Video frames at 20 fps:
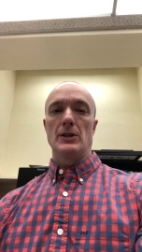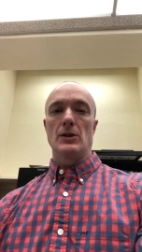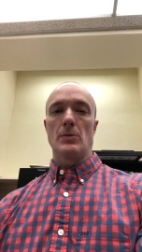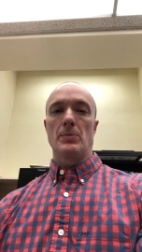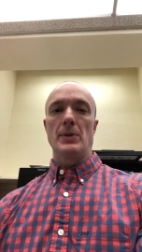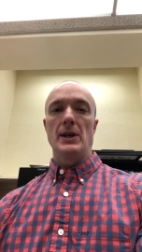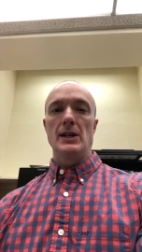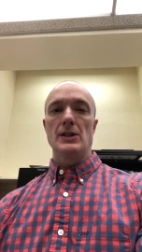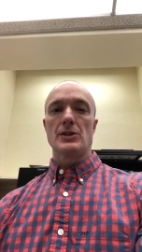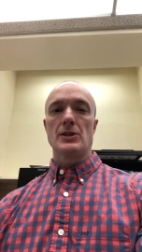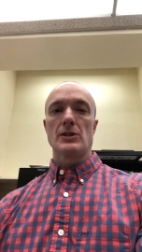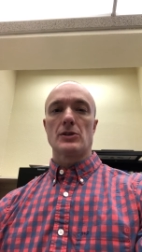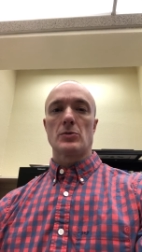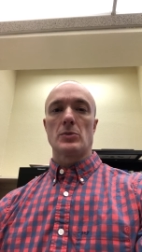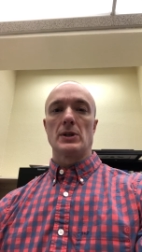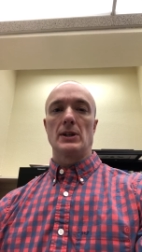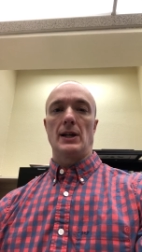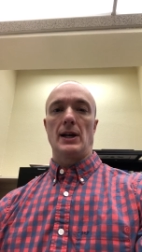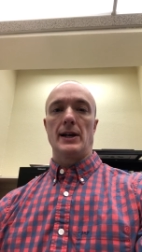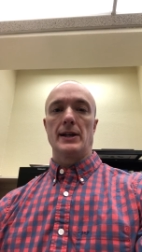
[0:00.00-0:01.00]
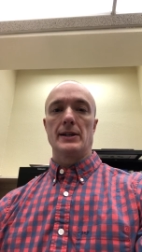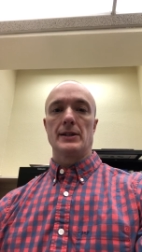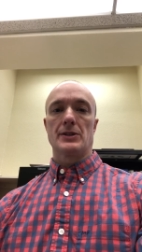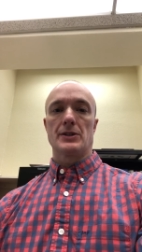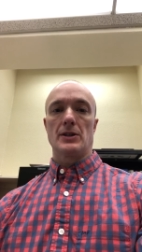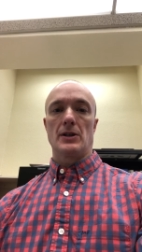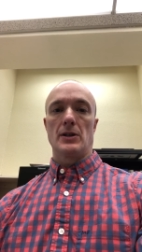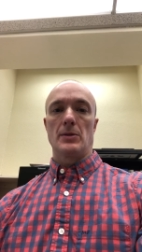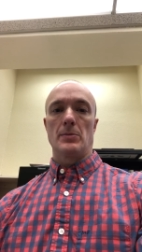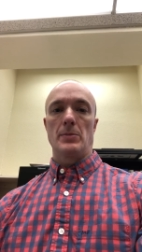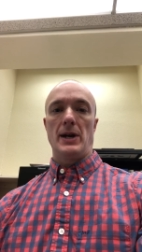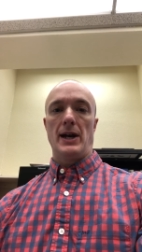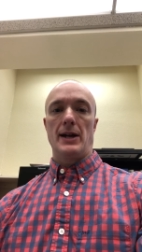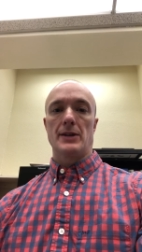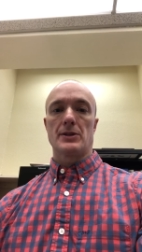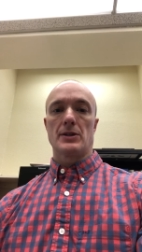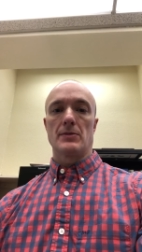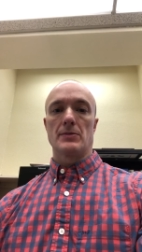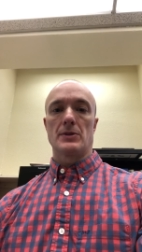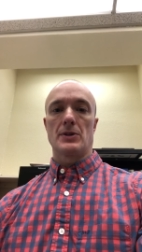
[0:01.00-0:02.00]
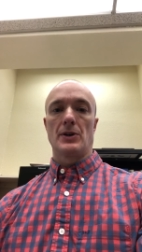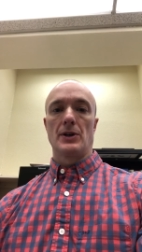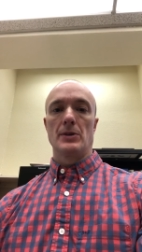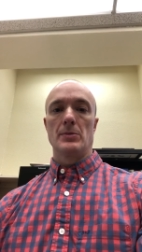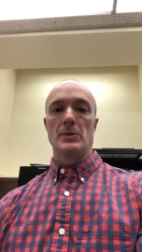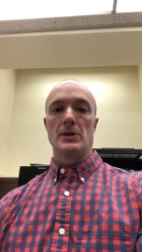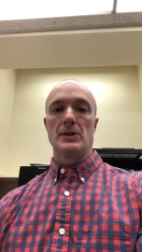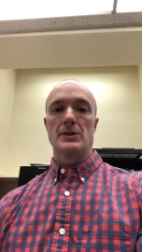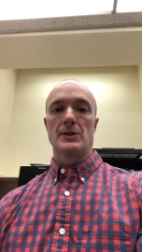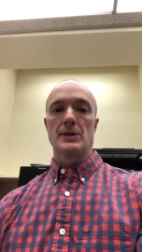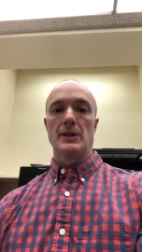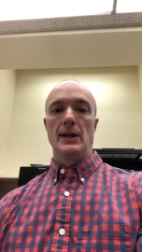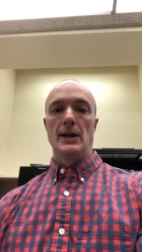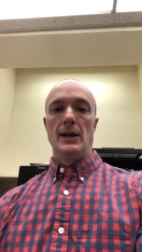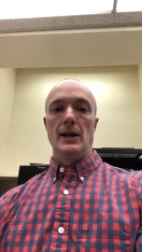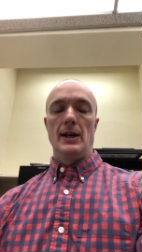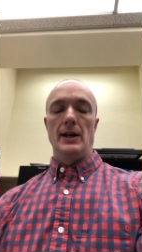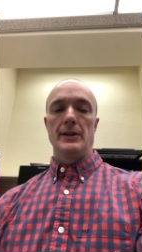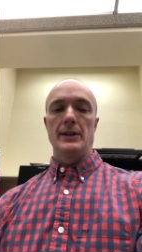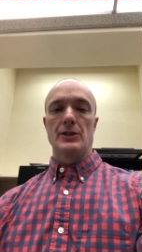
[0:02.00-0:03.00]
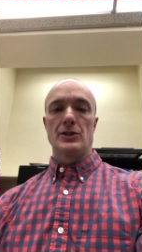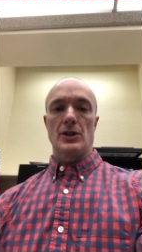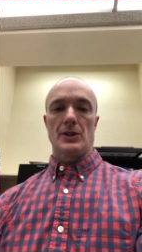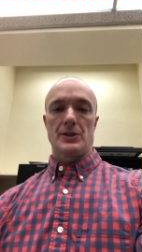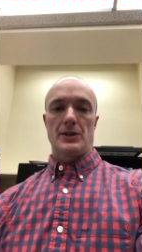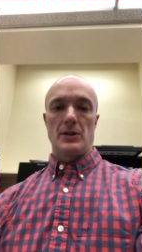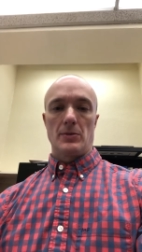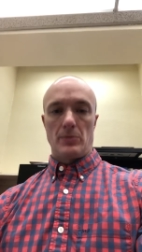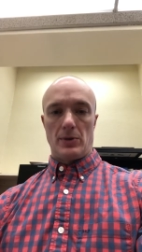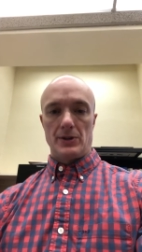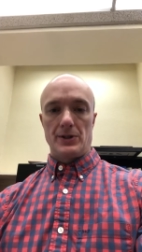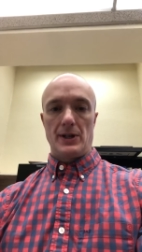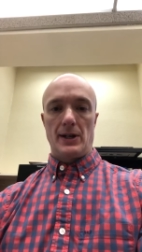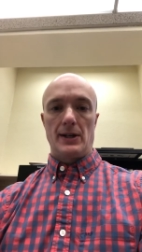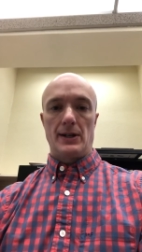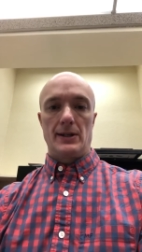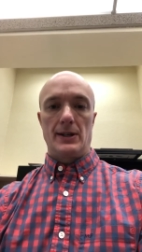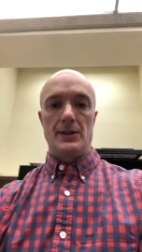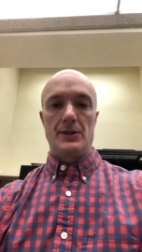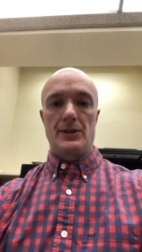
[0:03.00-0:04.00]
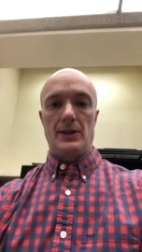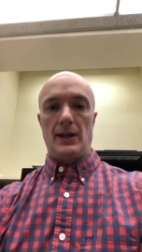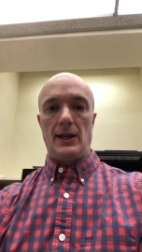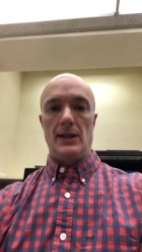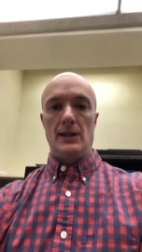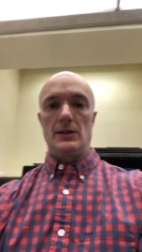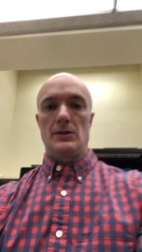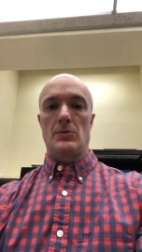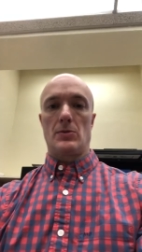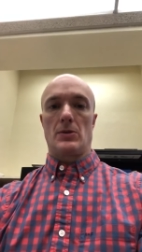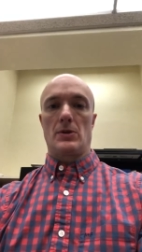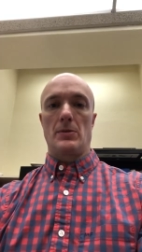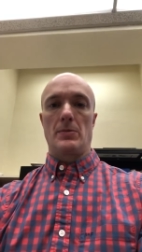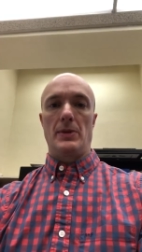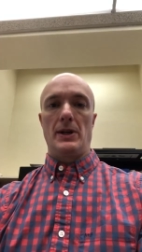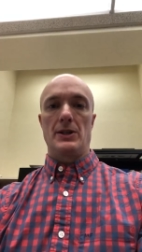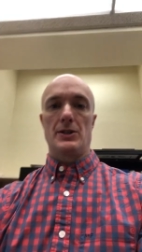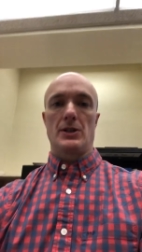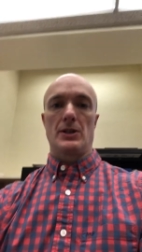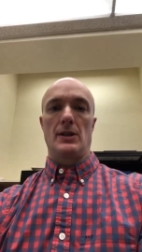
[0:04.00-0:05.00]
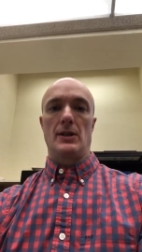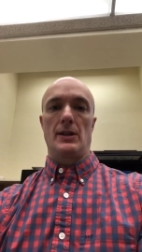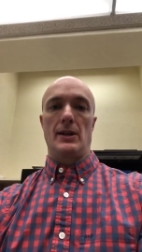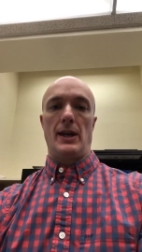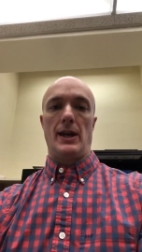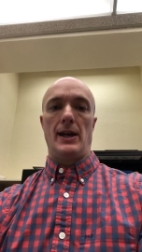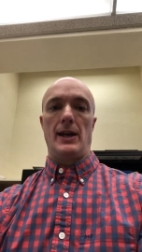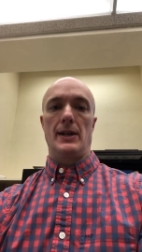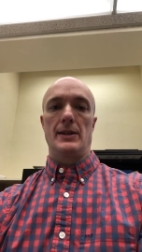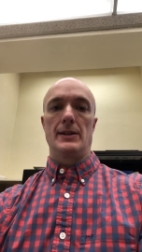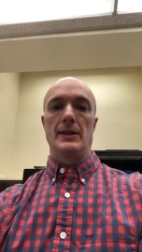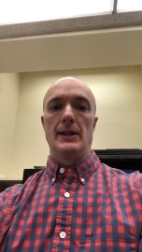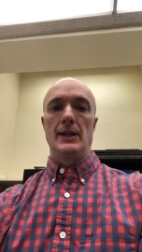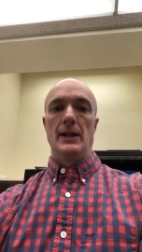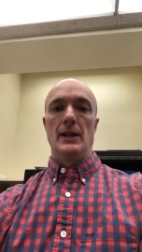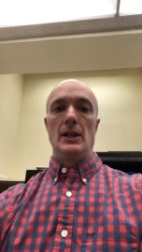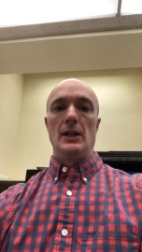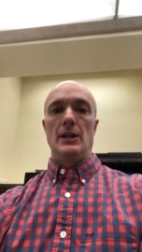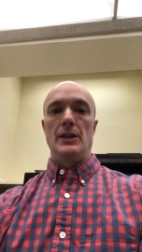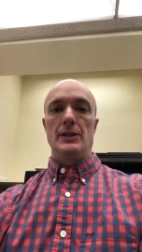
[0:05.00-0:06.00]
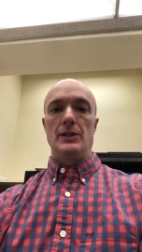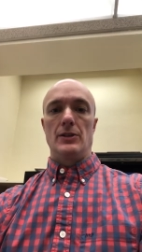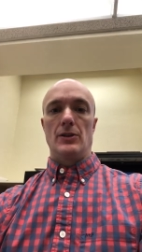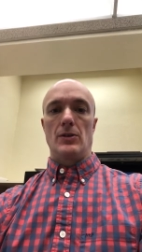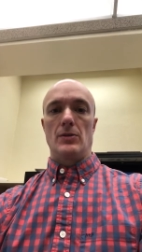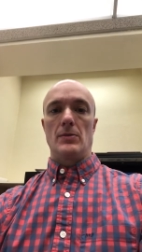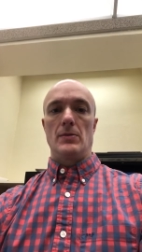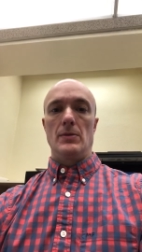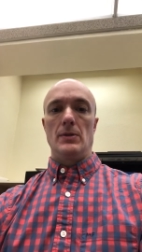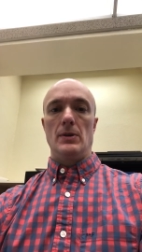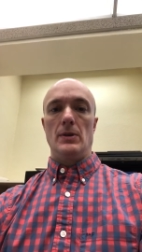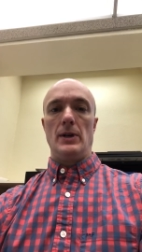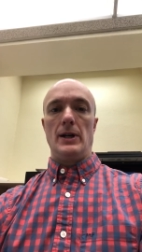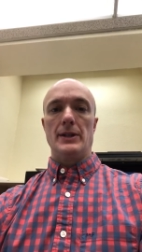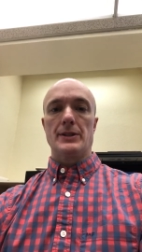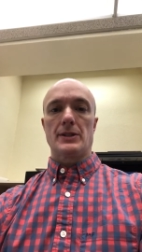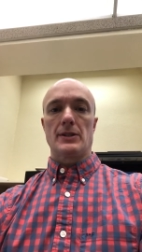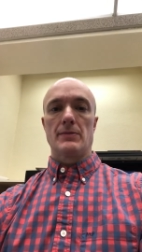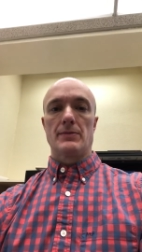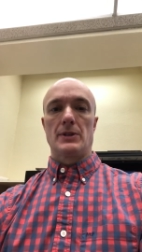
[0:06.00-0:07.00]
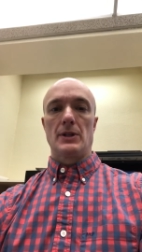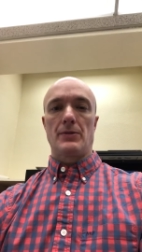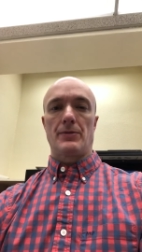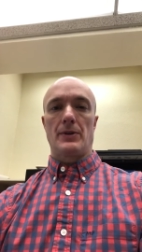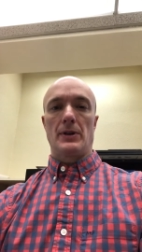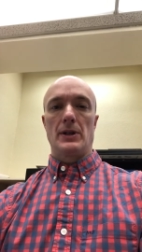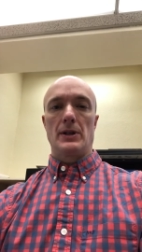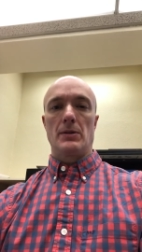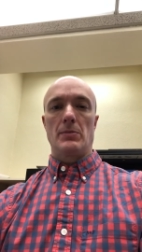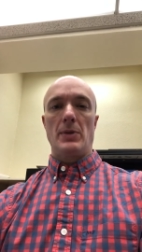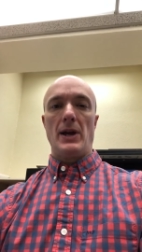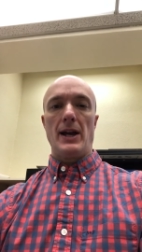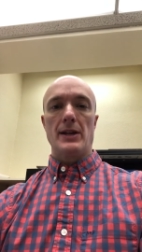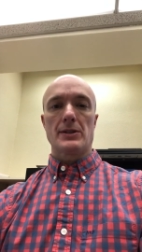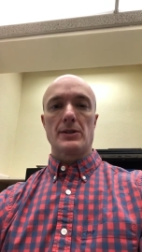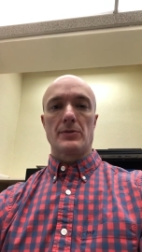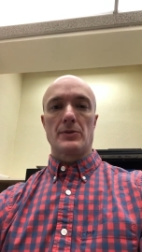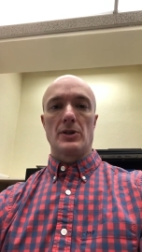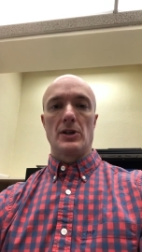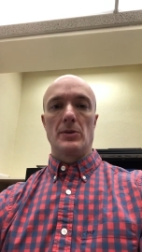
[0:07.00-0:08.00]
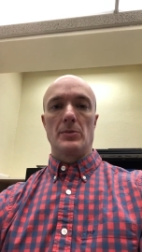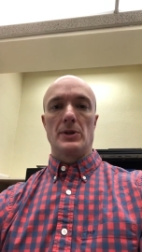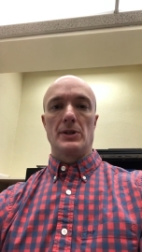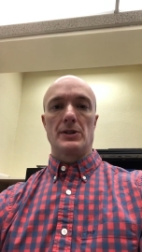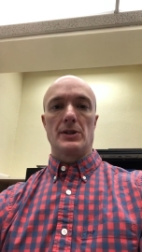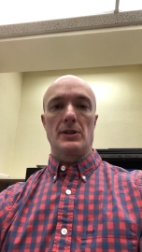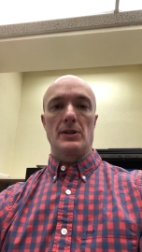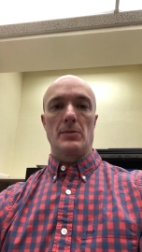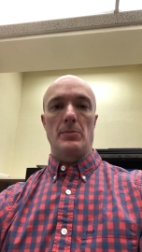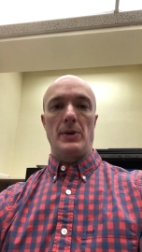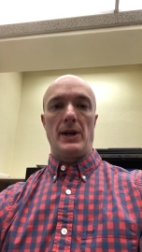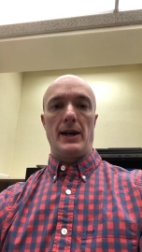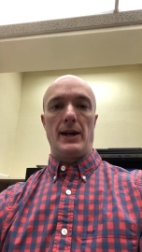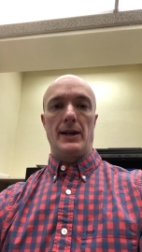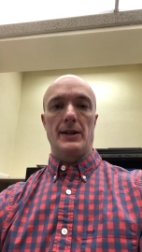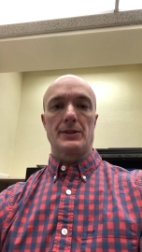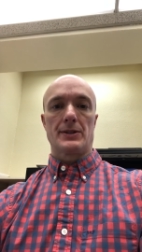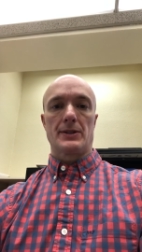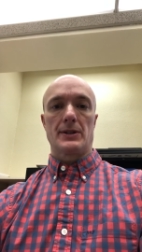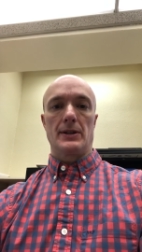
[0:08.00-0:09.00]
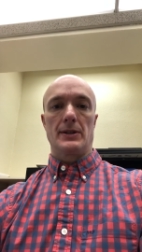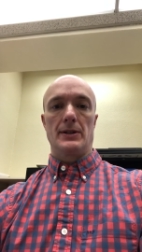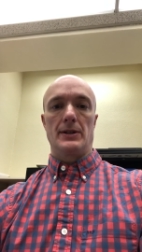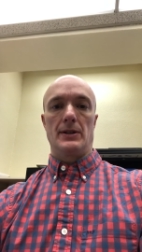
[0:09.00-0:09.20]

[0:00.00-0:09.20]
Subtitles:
patients' reliance on passive treatments. I think Justin presented his case where a patient had lots of different passive treatments in the past.